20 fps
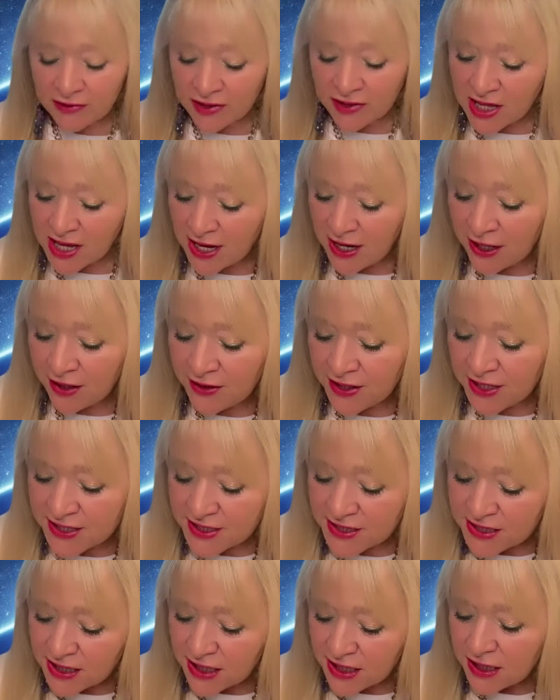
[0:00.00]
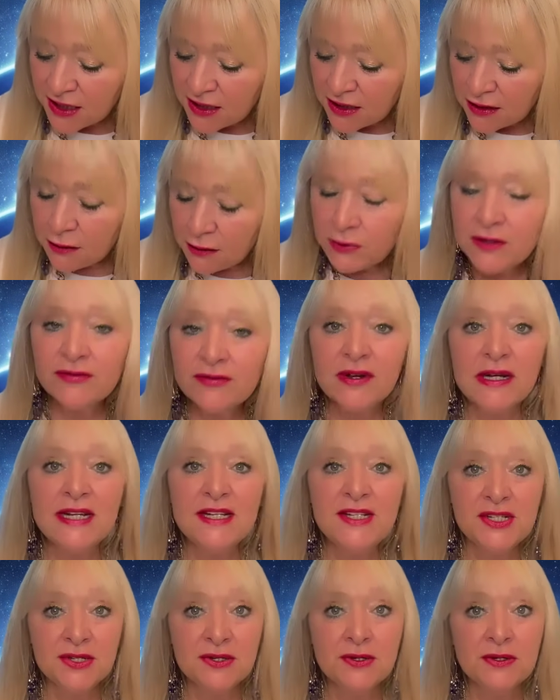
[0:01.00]
of other areas that we
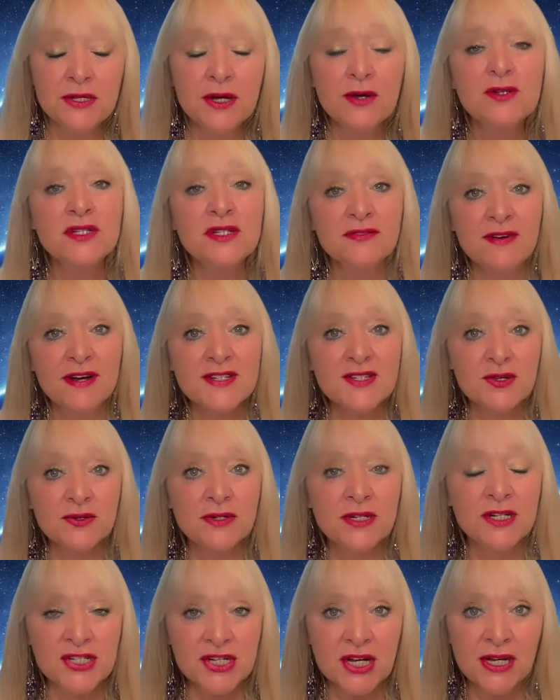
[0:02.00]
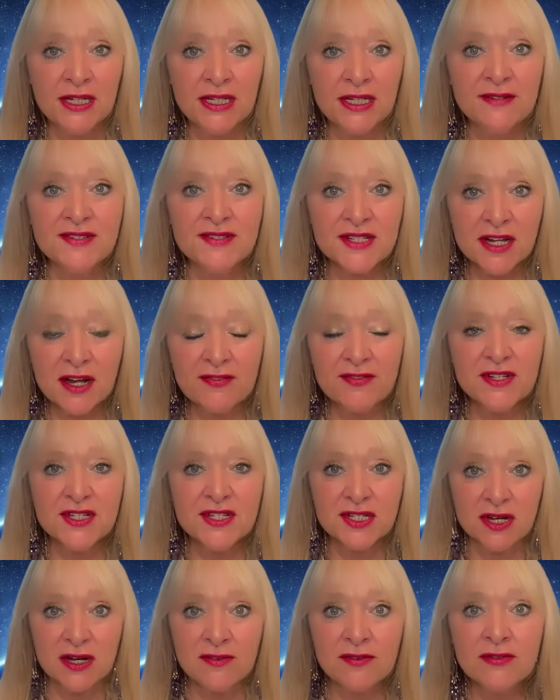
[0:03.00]
really do, those of us on a journey of
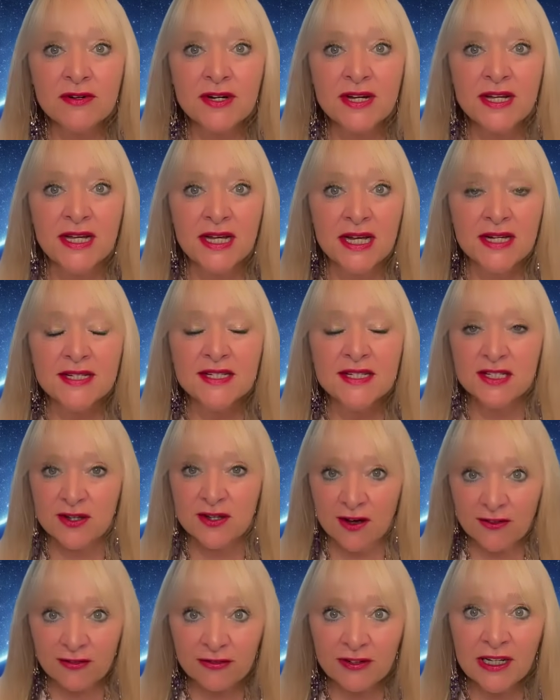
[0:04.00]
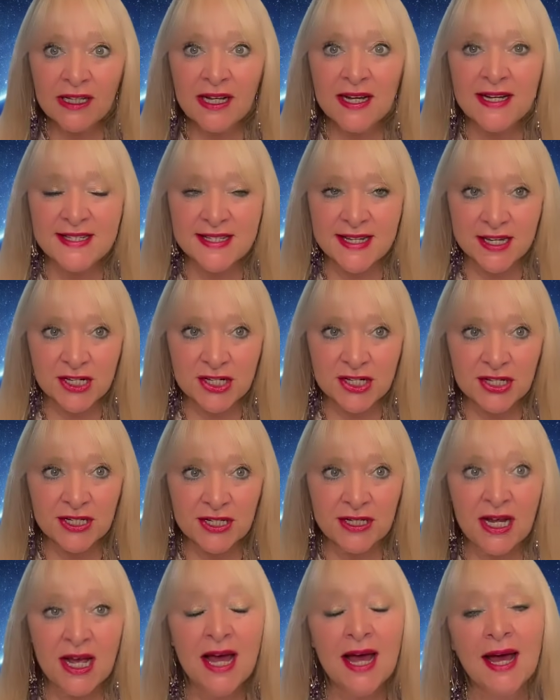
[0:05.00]
self-discovery,
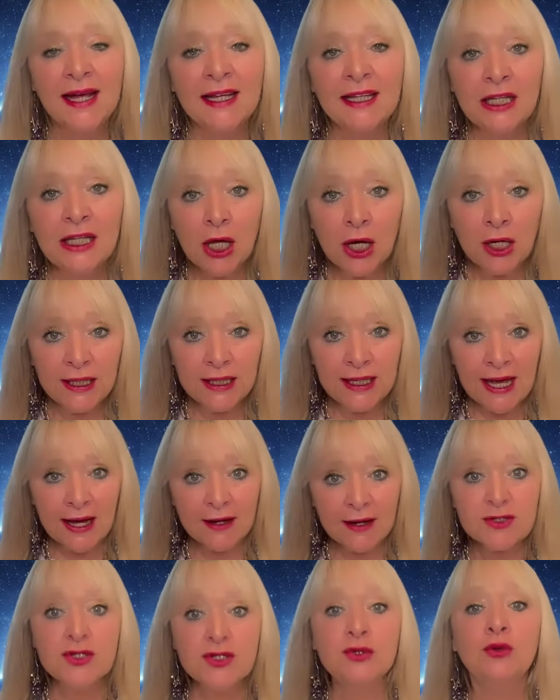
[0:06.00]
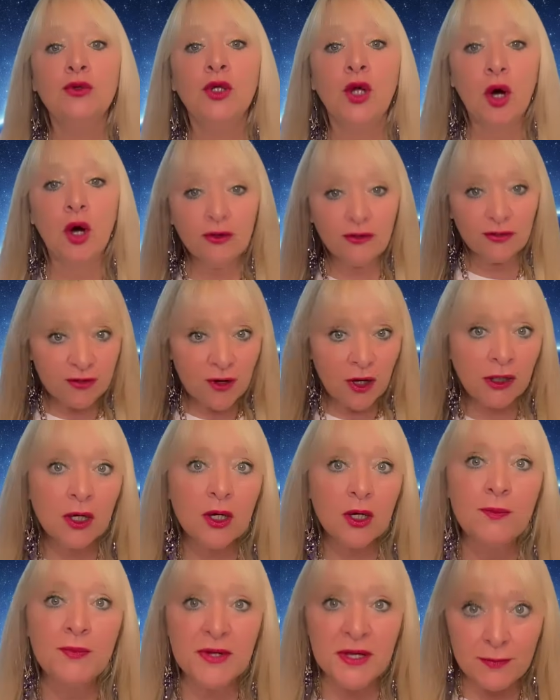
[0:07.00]
self-realization, and learning how to not
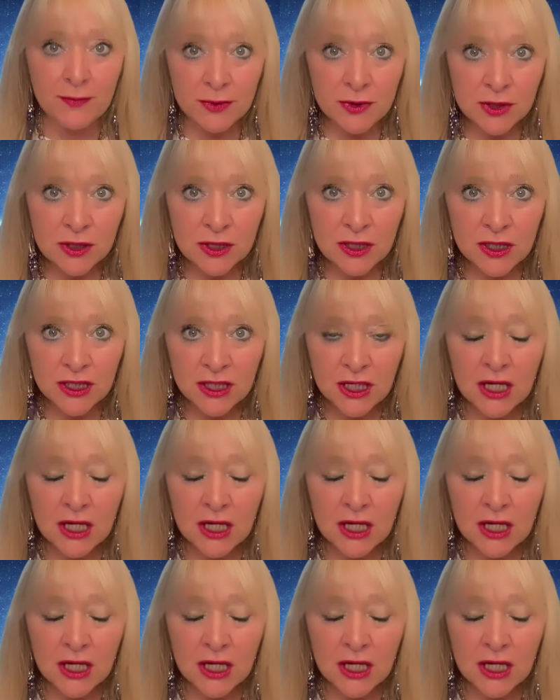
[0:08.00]
follow people,